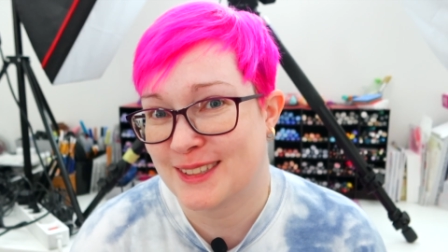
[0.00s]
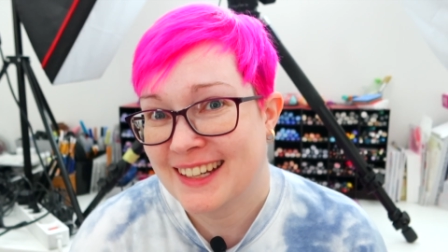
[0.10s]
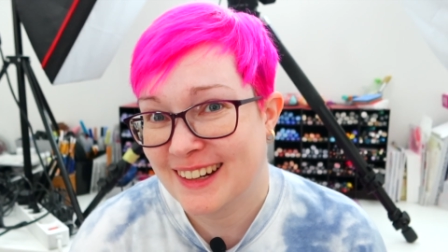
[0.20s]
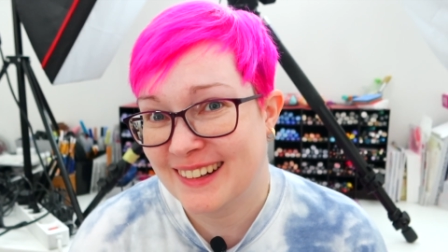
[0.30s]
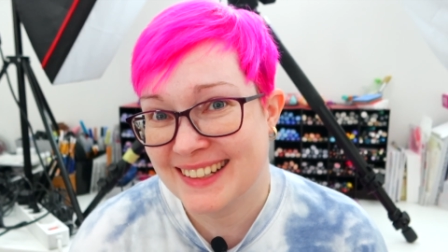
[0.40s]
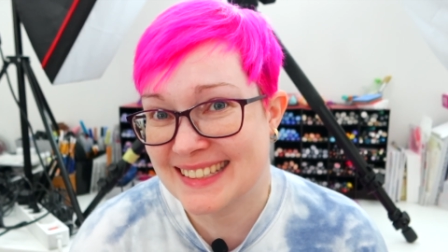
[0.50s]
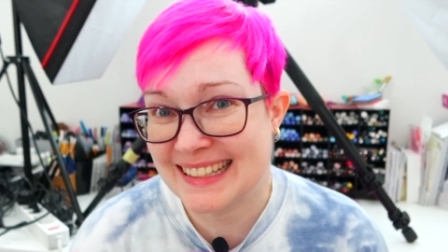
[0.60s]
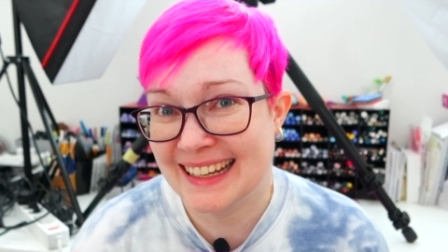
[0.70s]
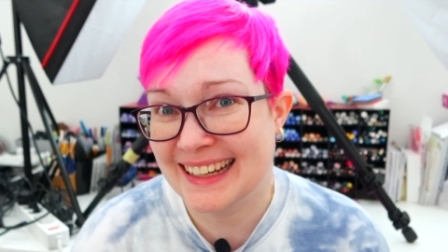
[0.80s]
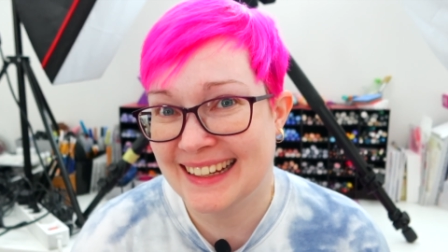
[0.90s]

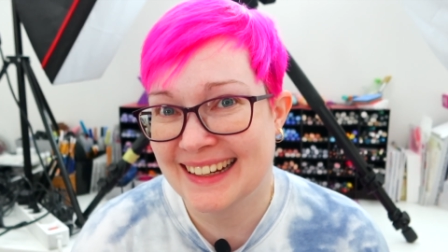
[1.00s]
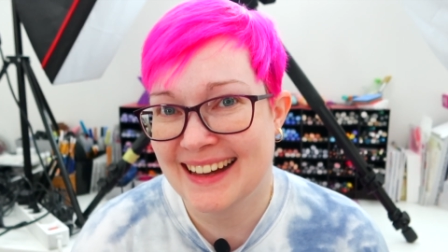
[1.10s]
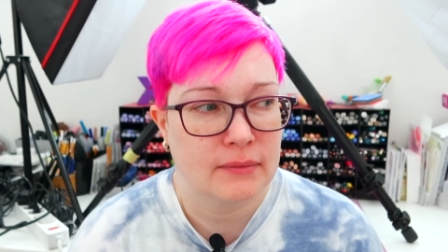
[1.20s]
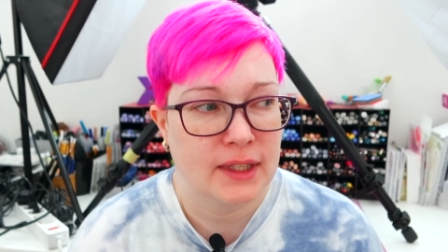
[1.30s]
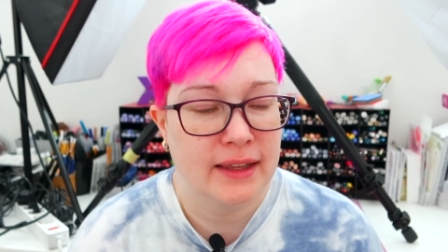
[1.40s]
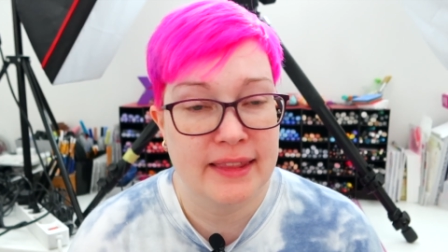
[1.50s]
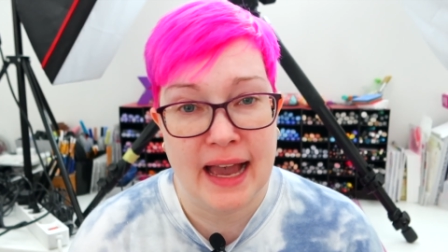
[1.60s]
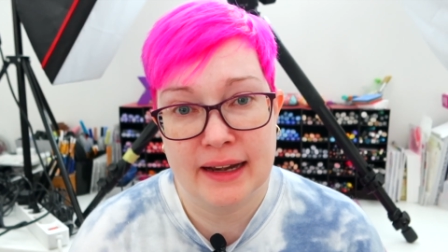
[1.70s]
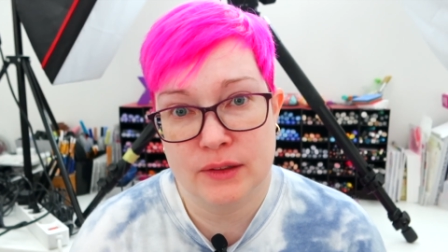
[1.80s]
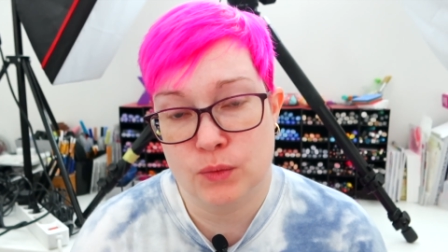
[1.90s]
seriously.
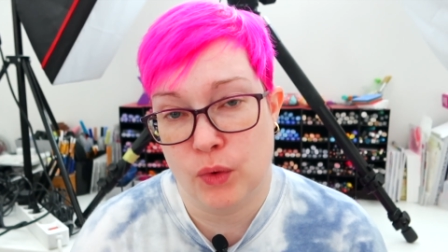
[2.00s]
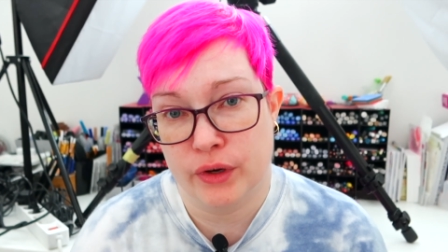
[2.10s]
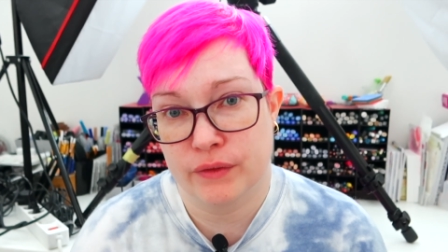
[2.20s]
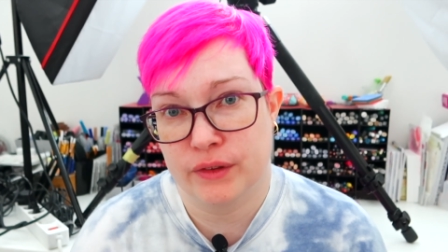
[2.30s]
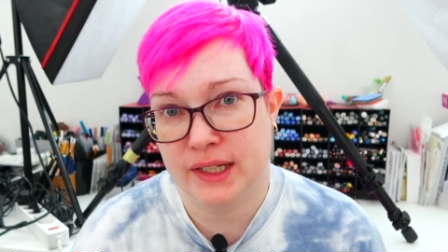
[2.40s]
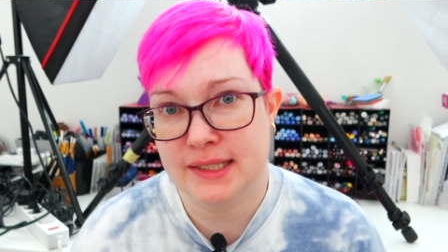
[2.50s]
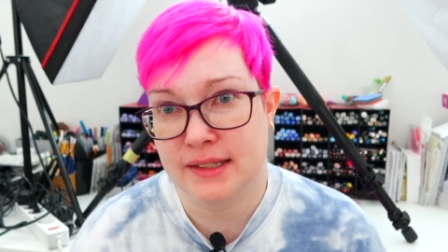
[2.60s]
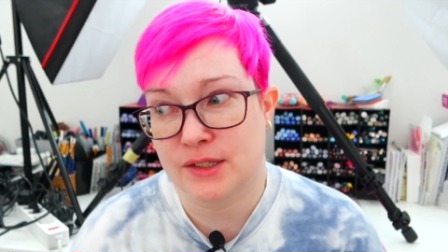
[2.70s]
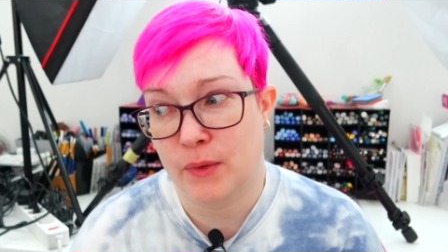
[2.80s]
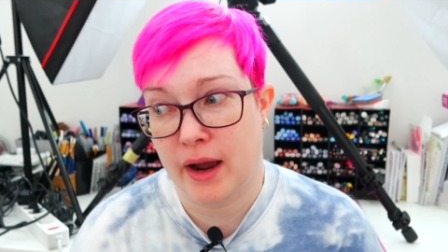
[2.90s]
That is one of the
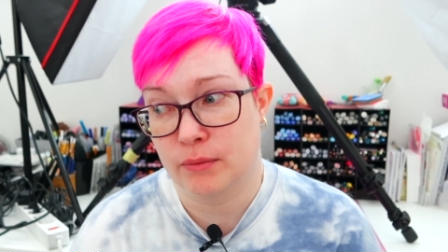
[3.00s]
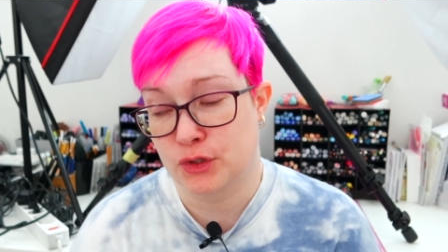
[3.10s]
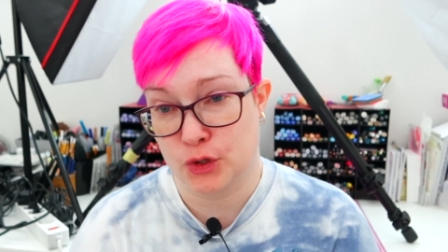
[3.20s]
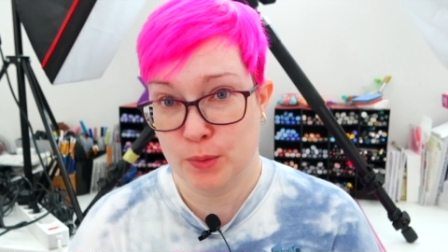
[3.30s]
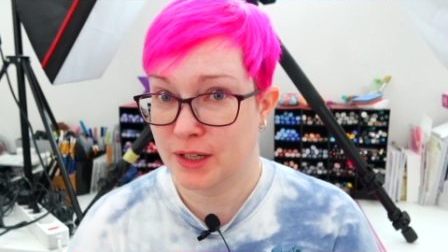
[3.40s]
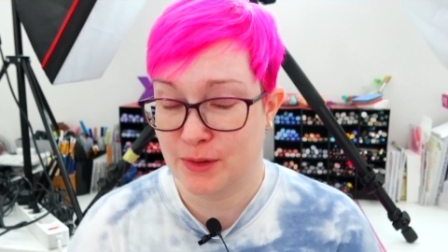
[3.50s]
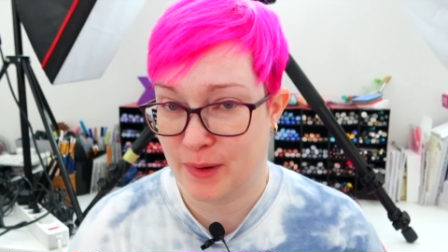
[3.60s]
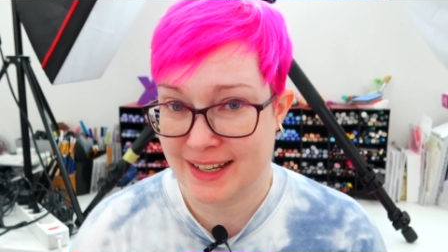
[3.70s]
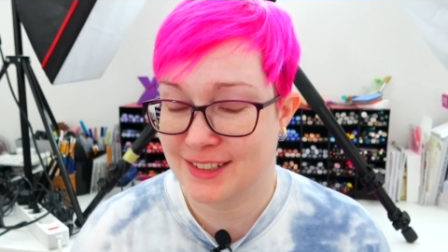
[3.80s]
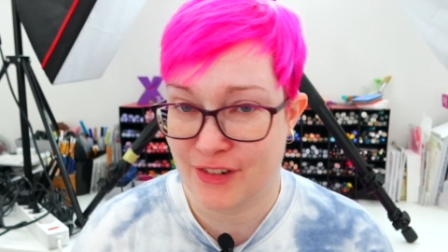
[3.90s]
reasons why I'm super
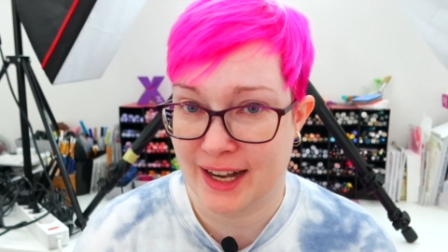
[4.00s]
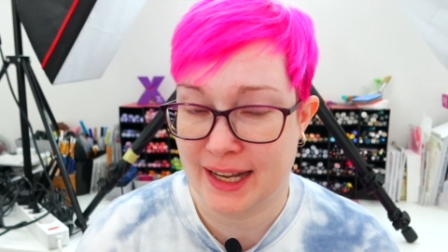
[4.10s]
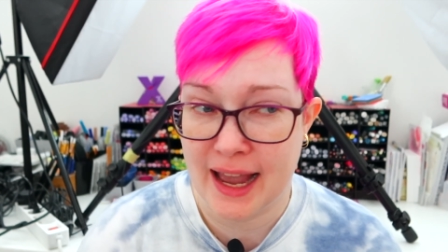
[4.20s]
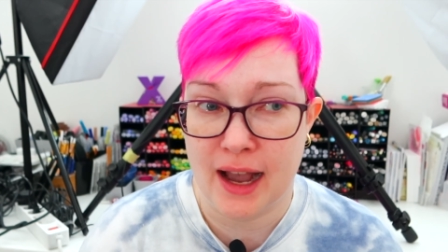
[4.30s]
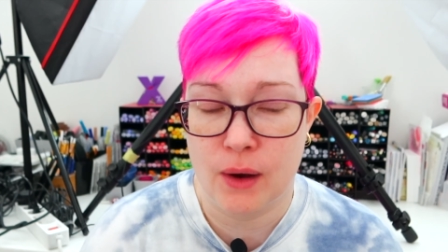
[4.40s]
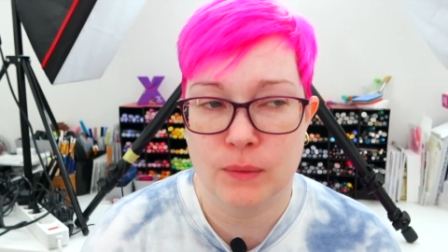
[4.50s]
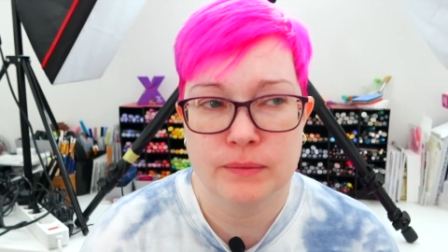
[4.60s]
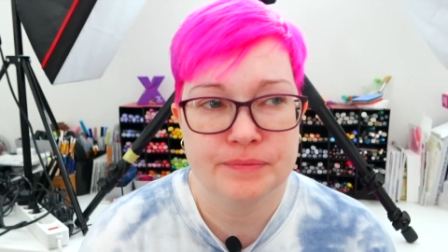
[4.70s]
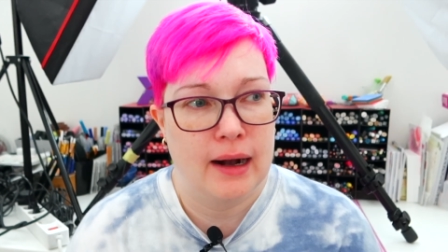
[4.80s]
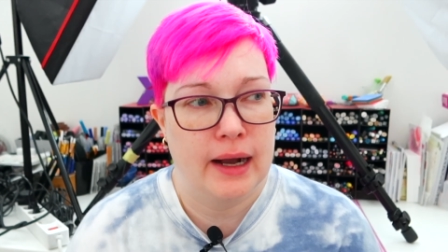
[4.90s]
depressed right now.
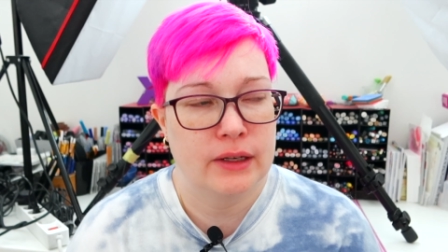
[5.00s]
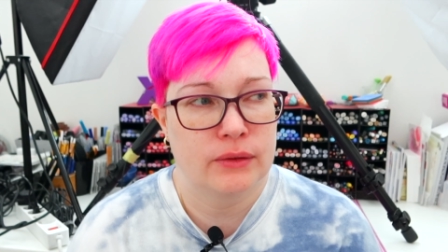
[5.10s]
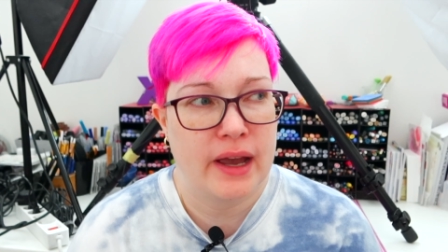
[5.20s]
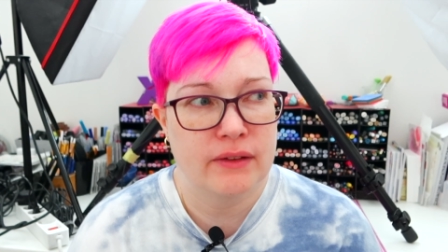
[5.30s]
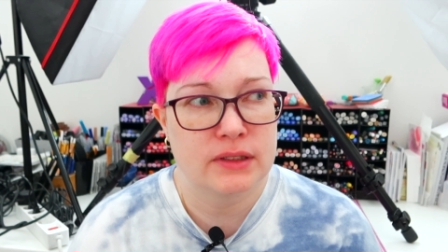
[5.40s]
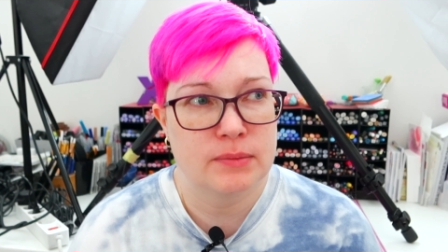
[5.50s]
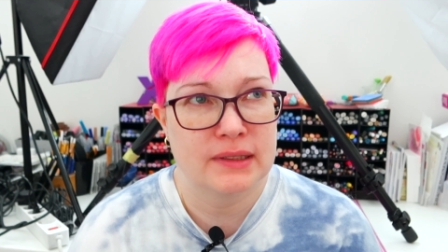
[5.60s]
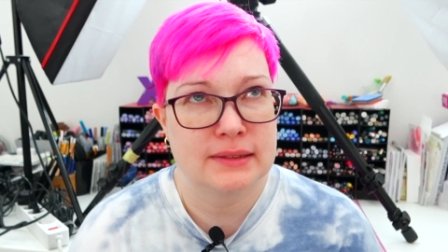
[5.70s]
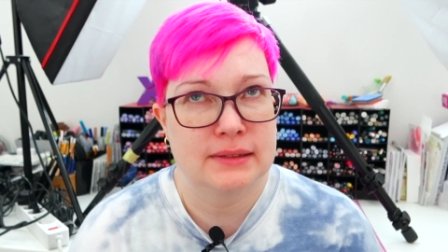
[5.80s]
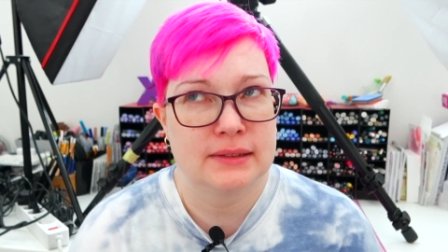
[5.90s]
I don't have as
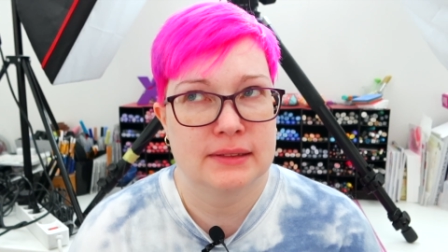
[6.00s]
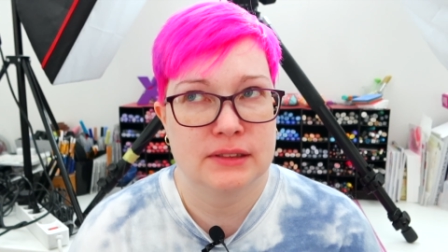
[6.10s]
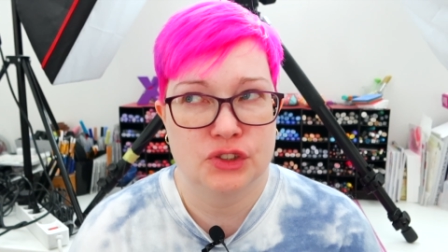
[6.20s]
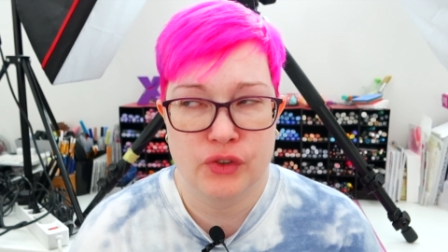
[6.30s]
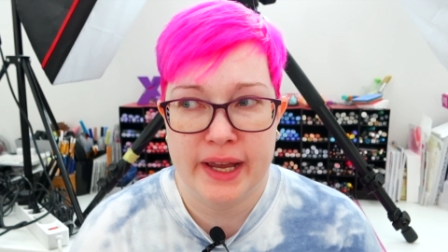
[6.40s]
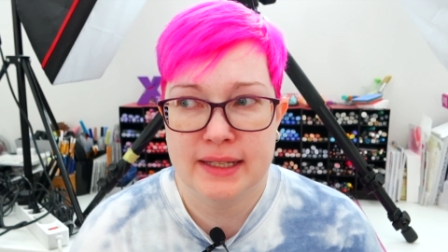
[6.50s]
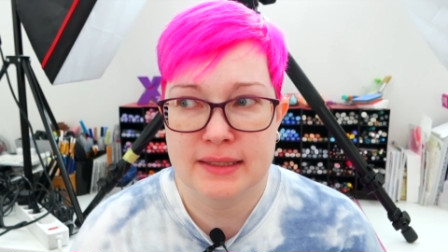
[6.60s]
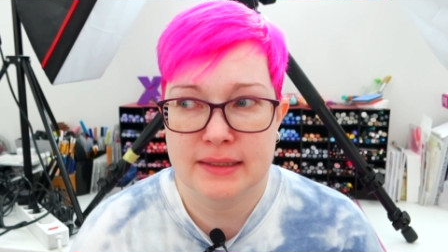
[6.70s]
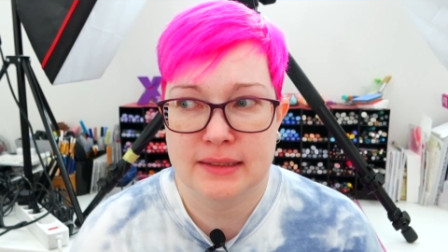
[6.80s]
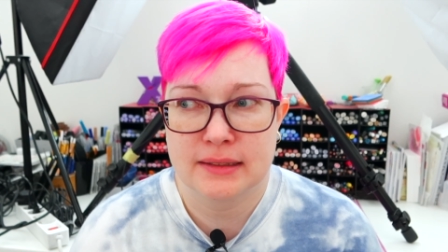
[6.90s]
much
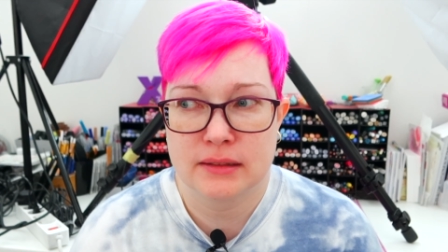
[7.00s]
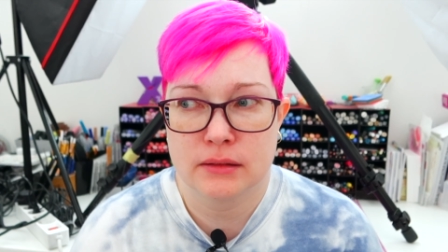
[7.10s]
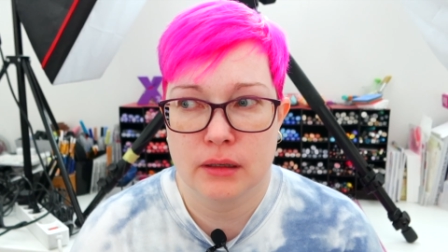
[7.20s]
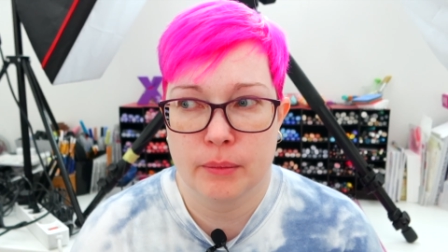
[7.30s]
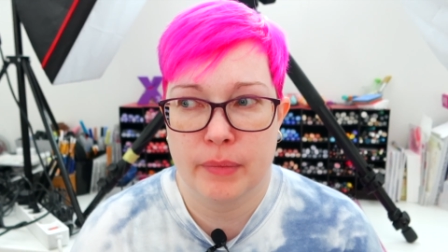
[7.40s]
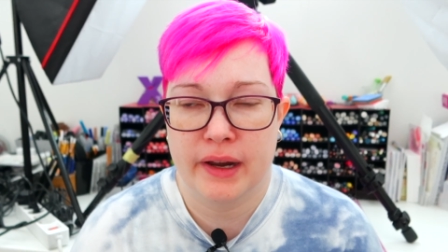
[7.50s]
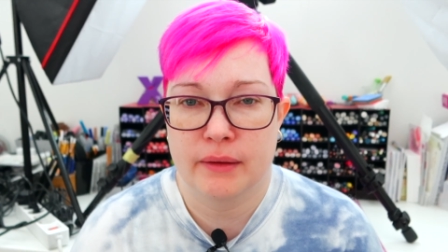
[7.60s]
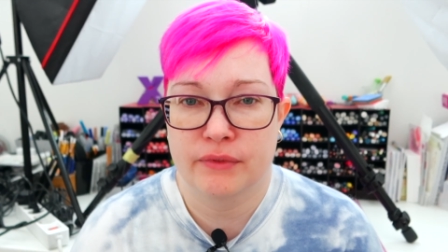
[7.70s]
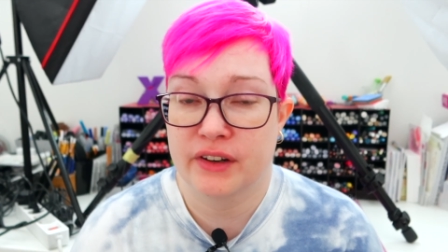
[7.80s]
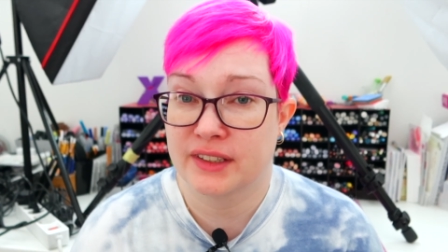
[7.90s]
stress, but
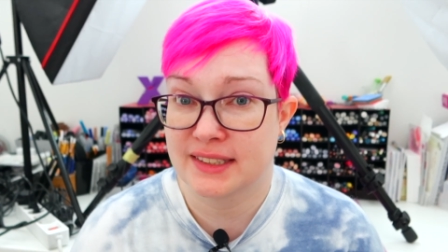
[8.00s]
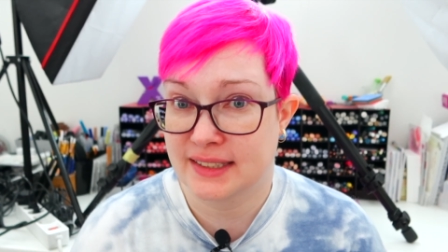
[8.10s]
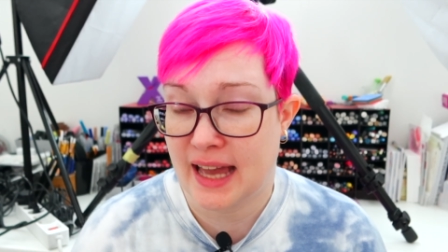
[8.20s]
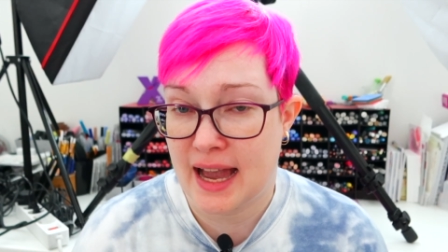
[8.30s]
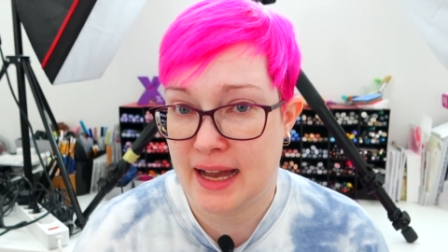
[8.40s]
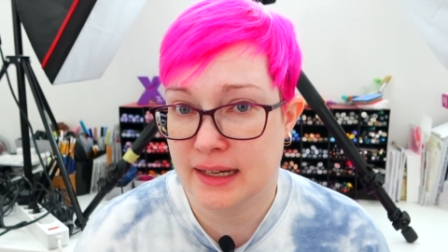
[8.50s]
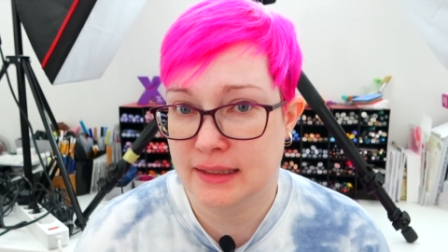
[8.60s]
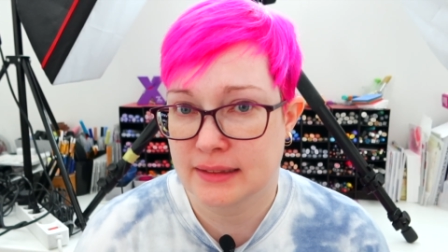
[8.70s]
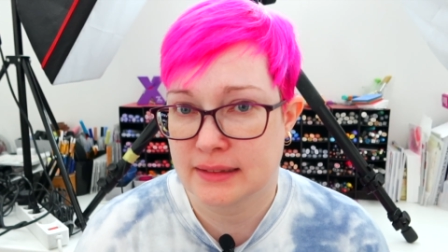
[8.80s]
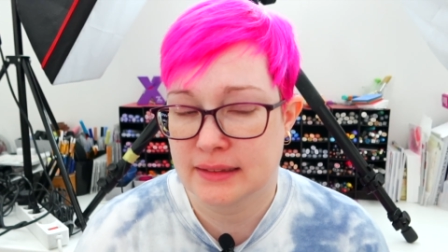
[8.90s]
I'm very sad.